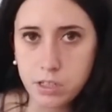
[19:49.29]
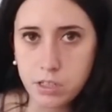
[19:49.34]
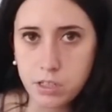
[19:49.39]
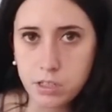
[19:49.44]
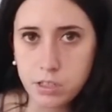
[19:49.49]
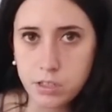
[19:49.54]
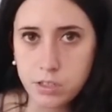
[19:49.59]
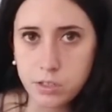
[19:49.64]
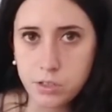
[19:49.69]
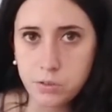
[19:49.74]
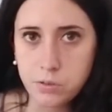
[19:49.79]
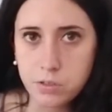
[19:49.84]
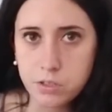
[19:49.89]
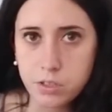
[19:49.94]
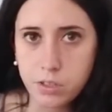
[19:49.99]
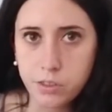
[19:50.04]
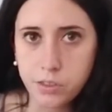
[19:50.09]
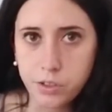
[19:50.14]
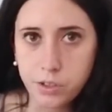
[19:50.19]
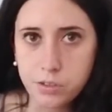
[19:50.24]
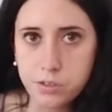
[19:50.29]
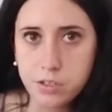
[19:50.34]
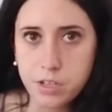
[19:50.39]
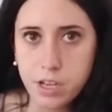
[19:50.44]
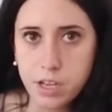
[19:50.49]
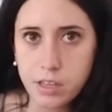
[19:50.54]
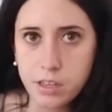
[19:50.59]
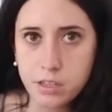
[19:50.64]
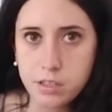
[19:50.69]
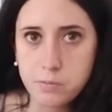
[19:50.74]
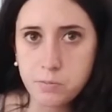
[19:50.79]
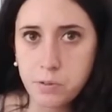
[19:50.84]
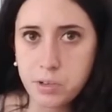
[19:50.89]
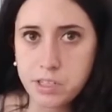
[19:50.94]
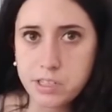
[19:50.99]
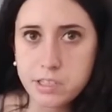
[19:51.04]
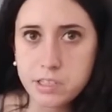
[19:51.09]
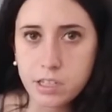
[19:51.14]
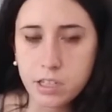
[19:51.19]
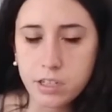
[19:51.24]
induced on Thursday, and at this point
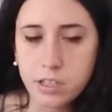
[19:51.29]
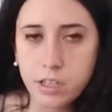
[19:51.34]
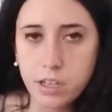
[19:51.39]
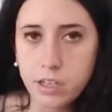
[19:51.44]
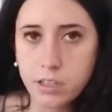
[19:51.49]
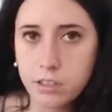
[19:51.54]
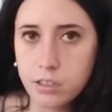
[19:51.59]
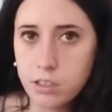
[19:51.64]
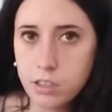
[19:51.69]
it's Sunday.